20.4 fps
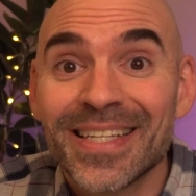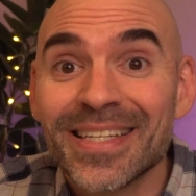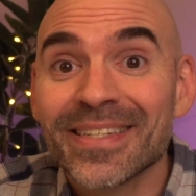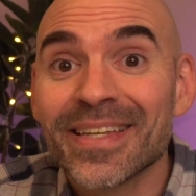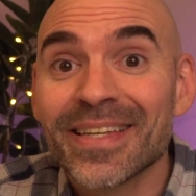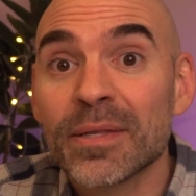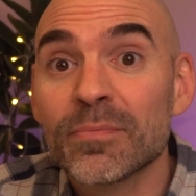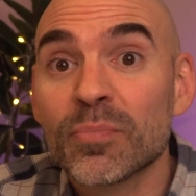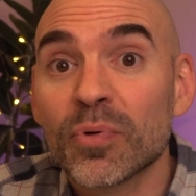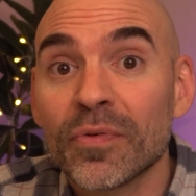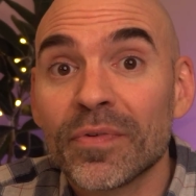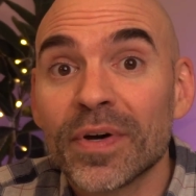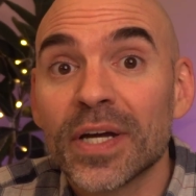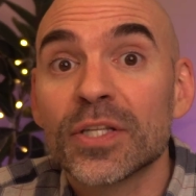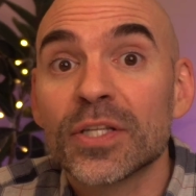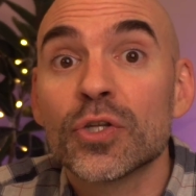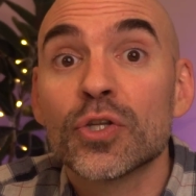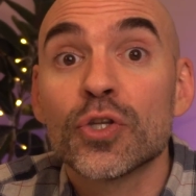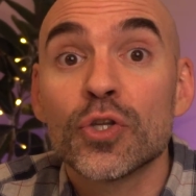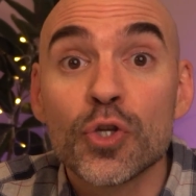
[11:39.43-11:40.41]
This can
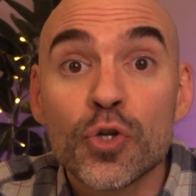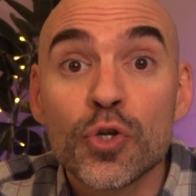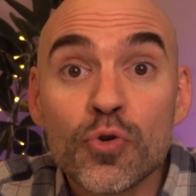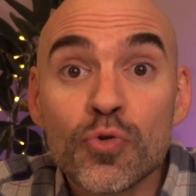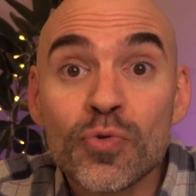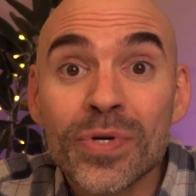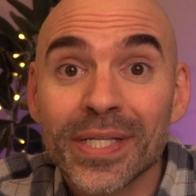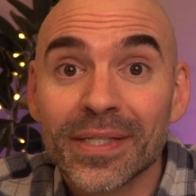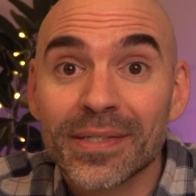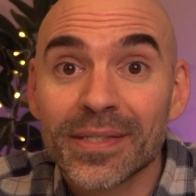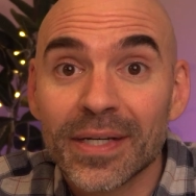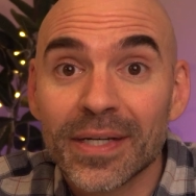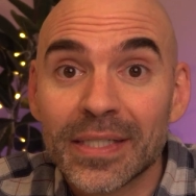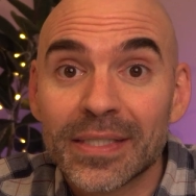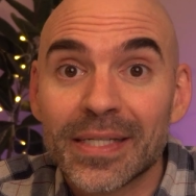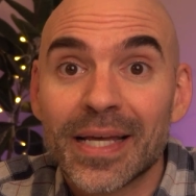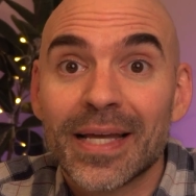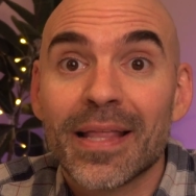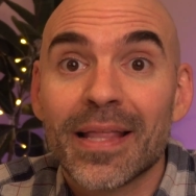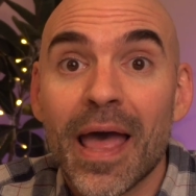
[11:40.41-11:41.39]
provide new
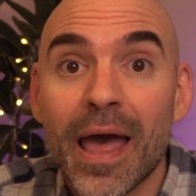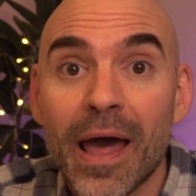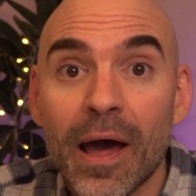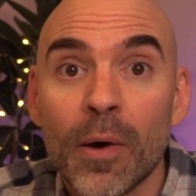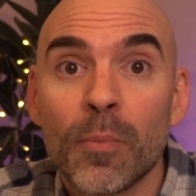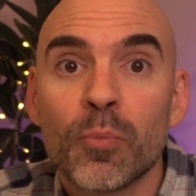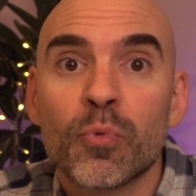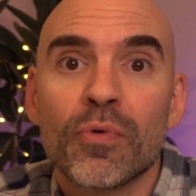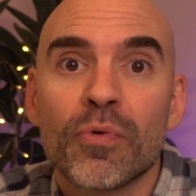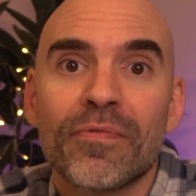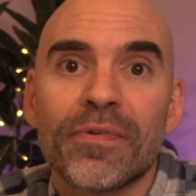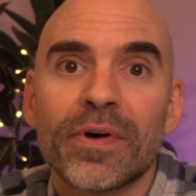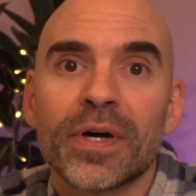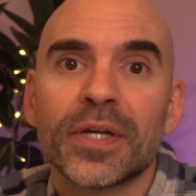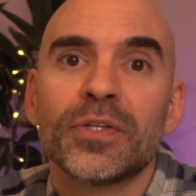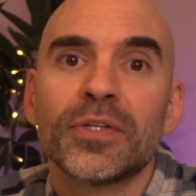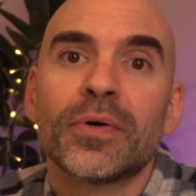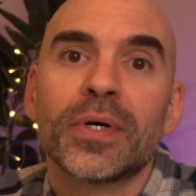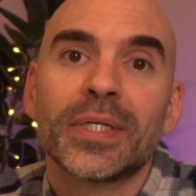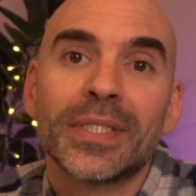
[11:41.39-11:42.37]
insights and help
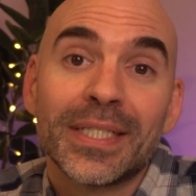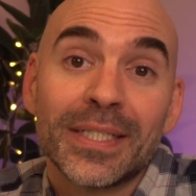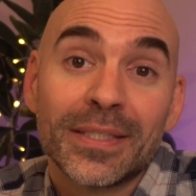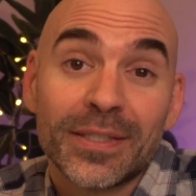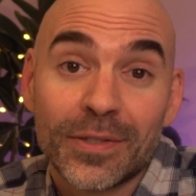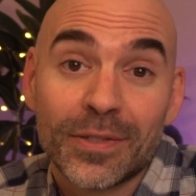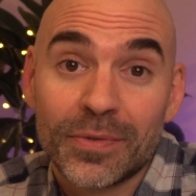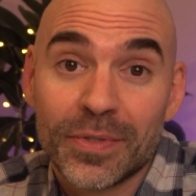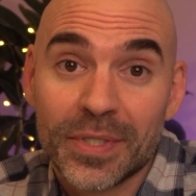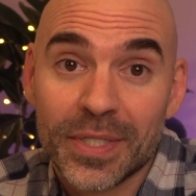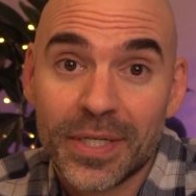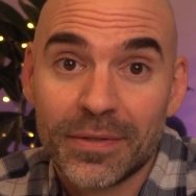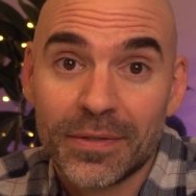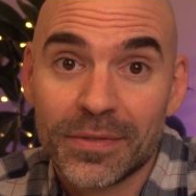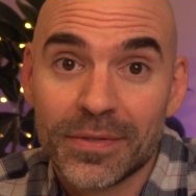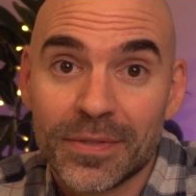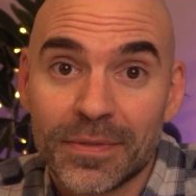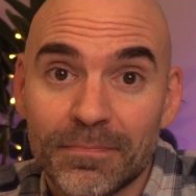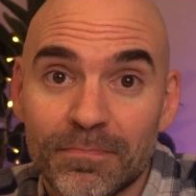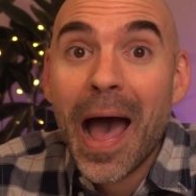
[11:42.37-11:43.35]
refine your analytical
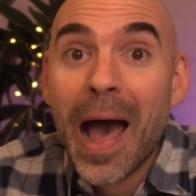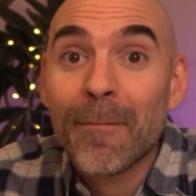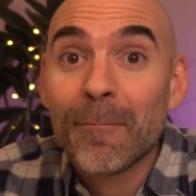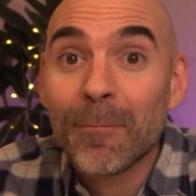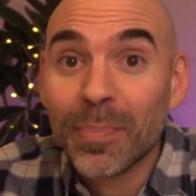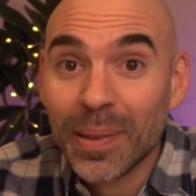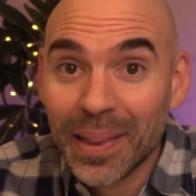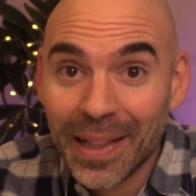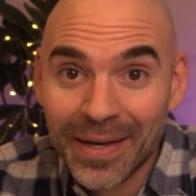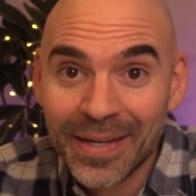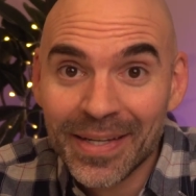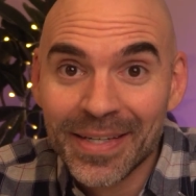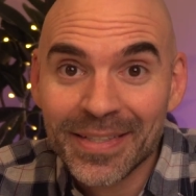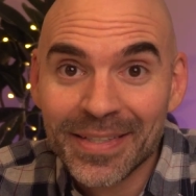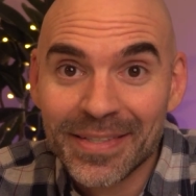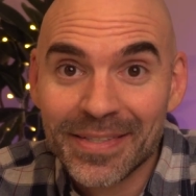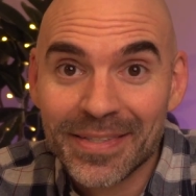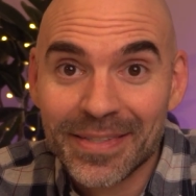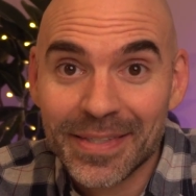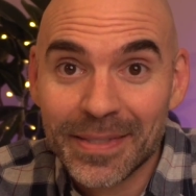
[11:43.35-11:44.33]
skills. Applying
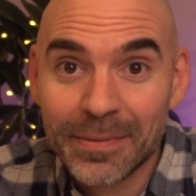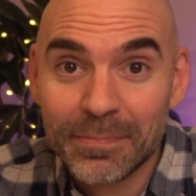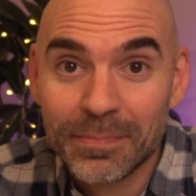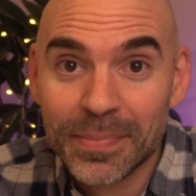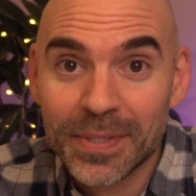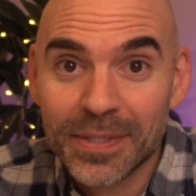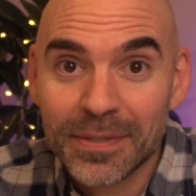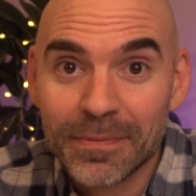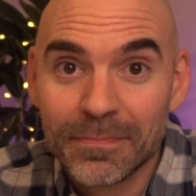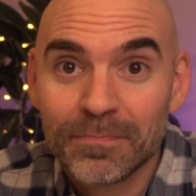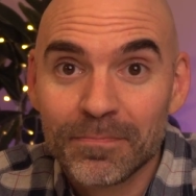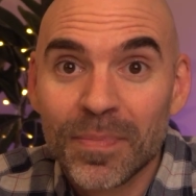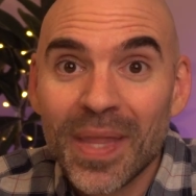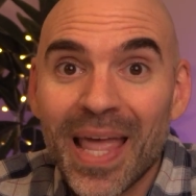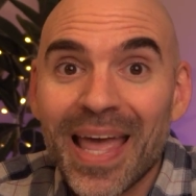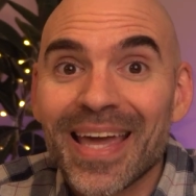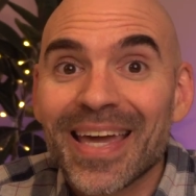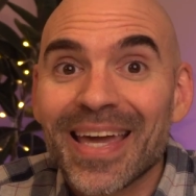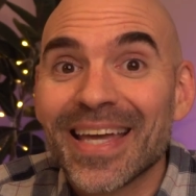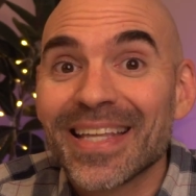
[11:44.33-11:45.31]
these tips
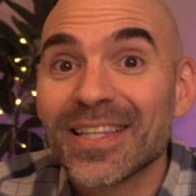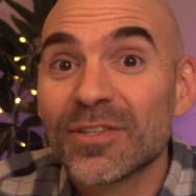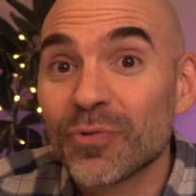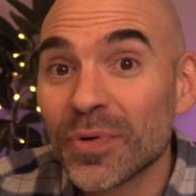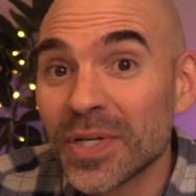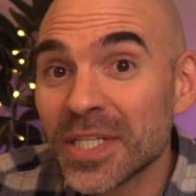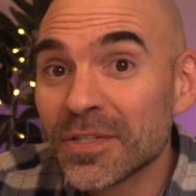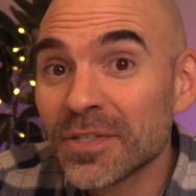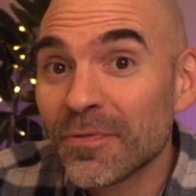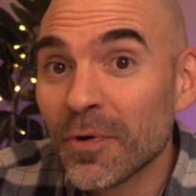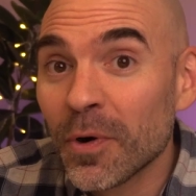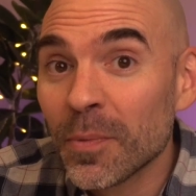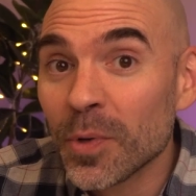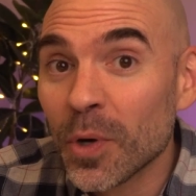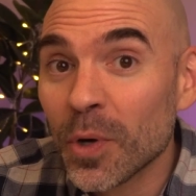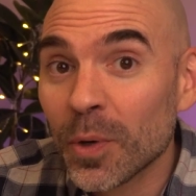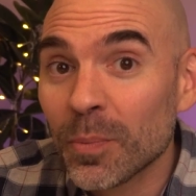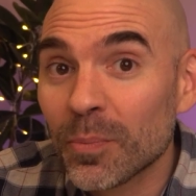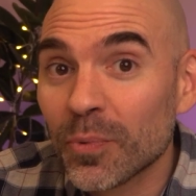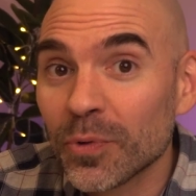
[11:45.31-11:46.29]
can transform
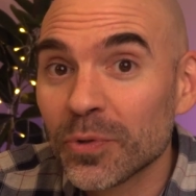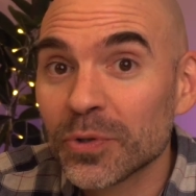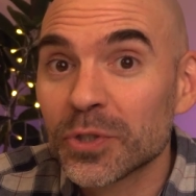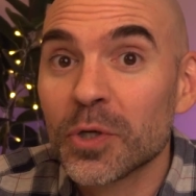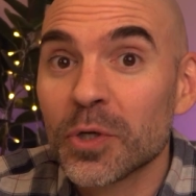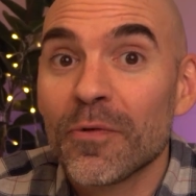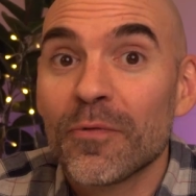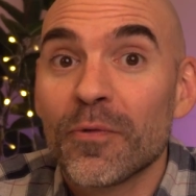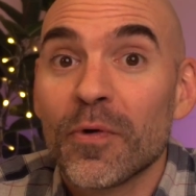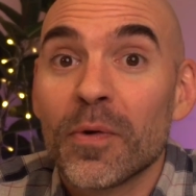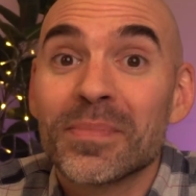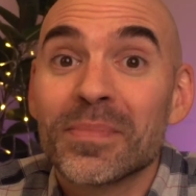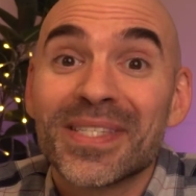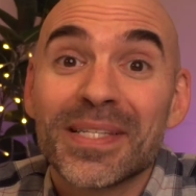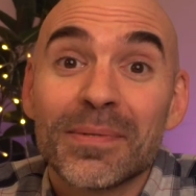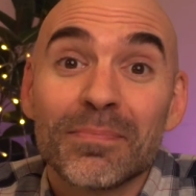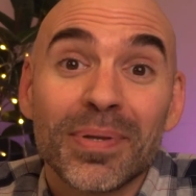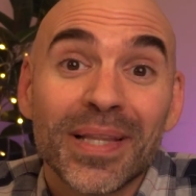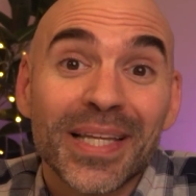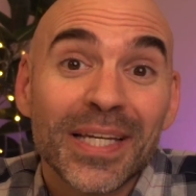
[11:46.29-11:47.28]
your approach from
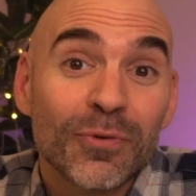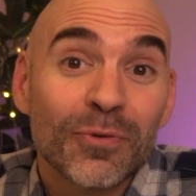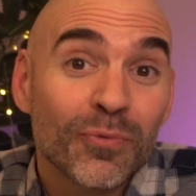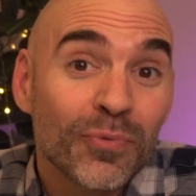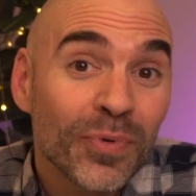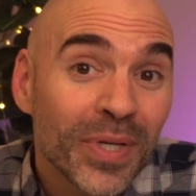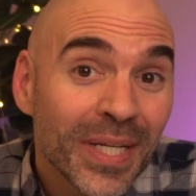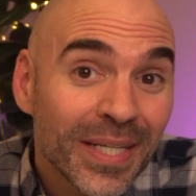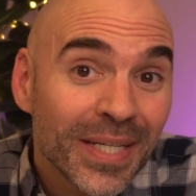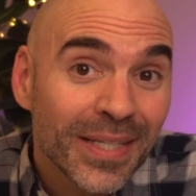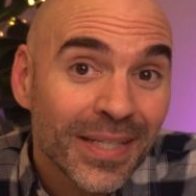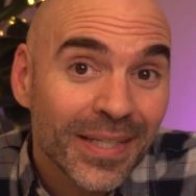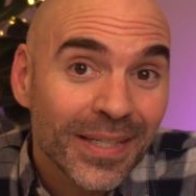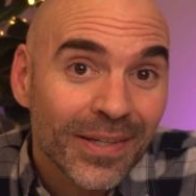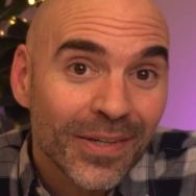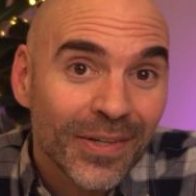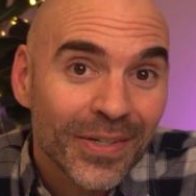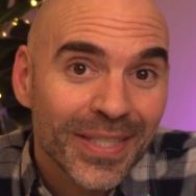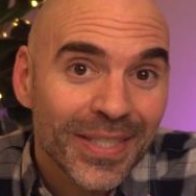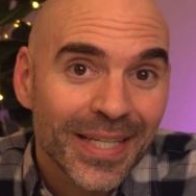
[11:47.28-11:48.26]
simply reading
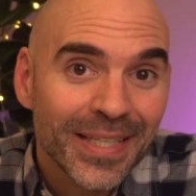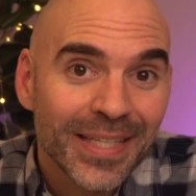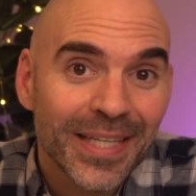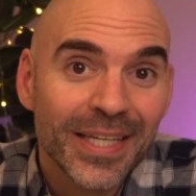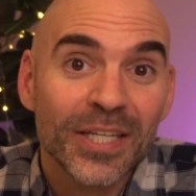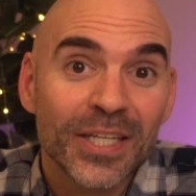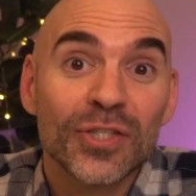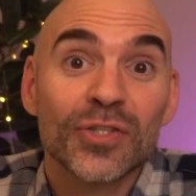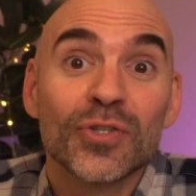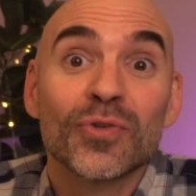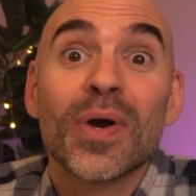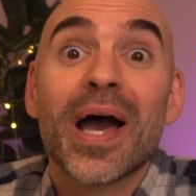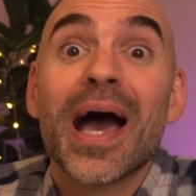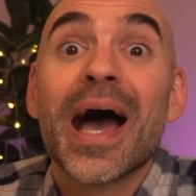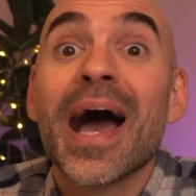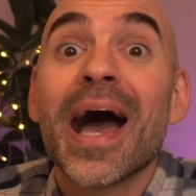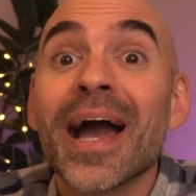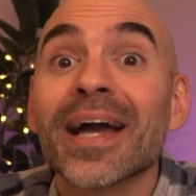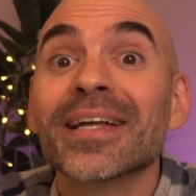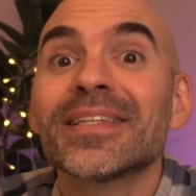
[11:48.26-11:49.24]
a ten K to
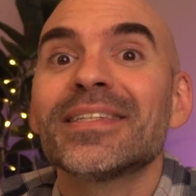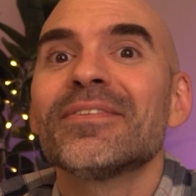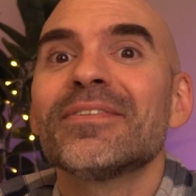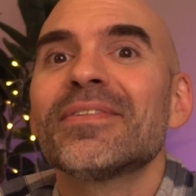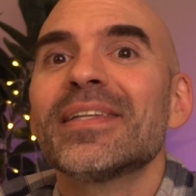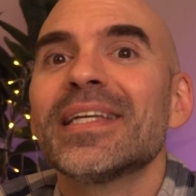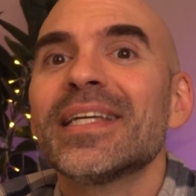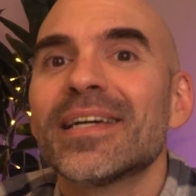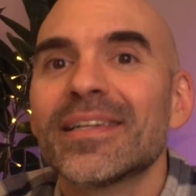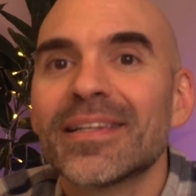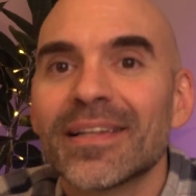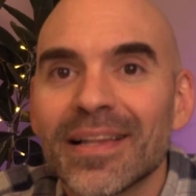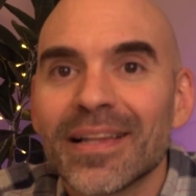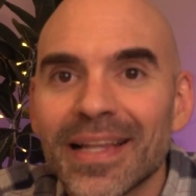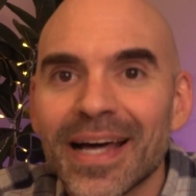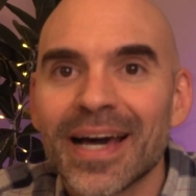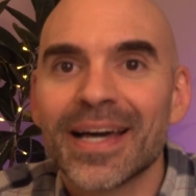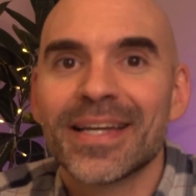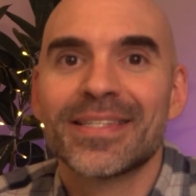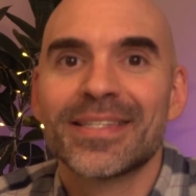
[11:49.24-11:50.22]
actively
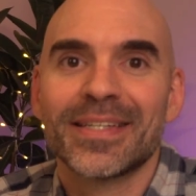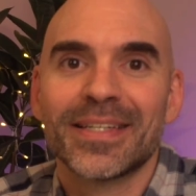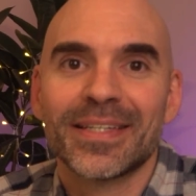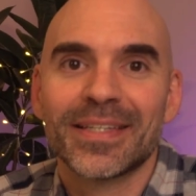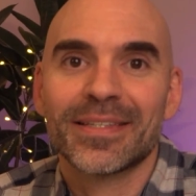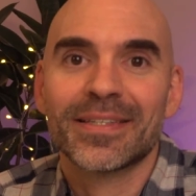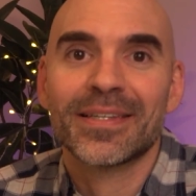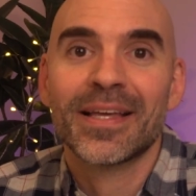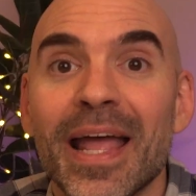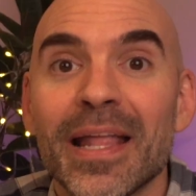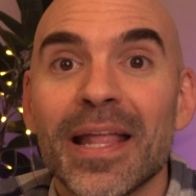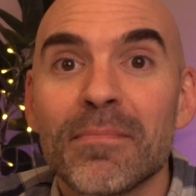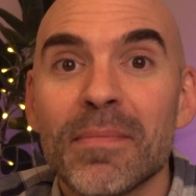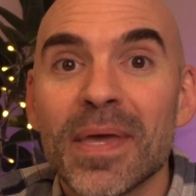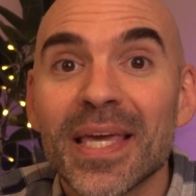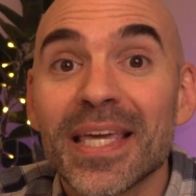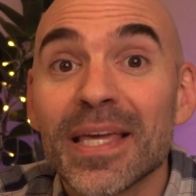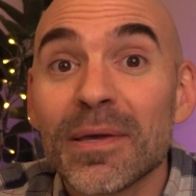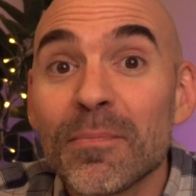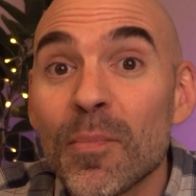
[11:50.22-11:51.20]
analyzing it and
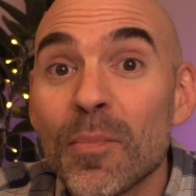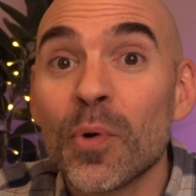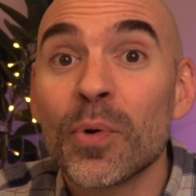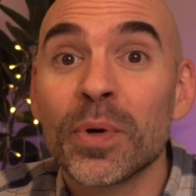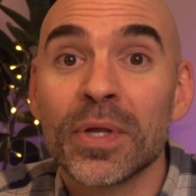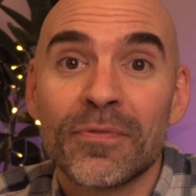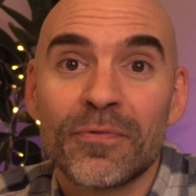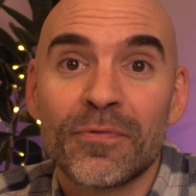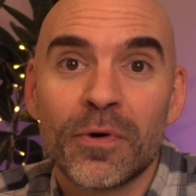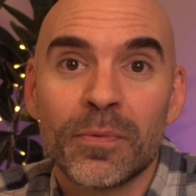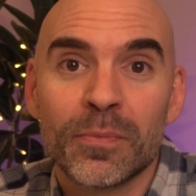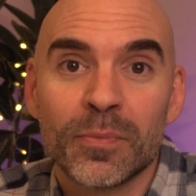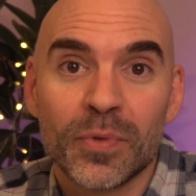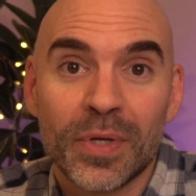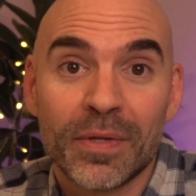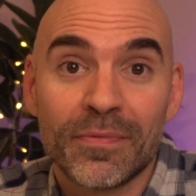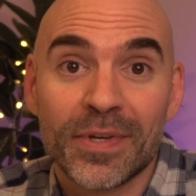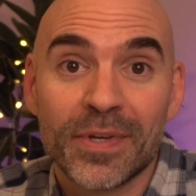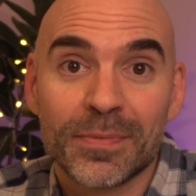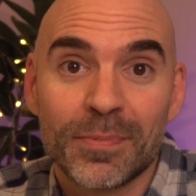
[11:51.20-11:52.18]
making more informed
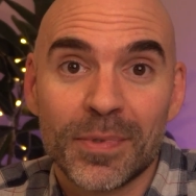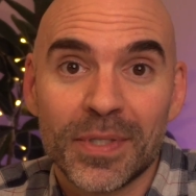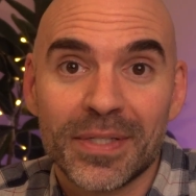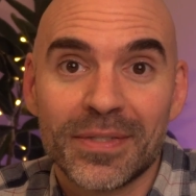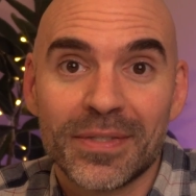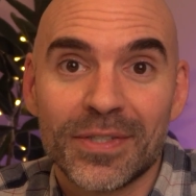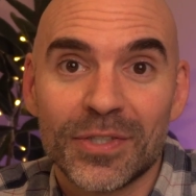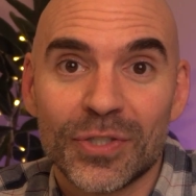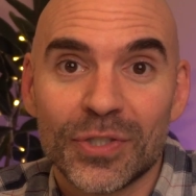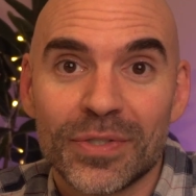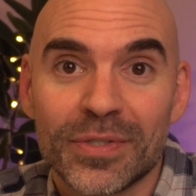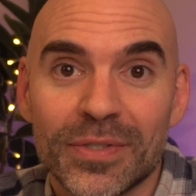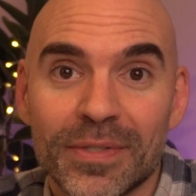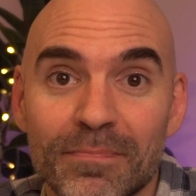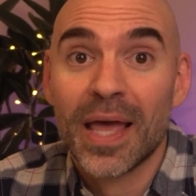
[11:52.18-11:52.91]
investment decisions.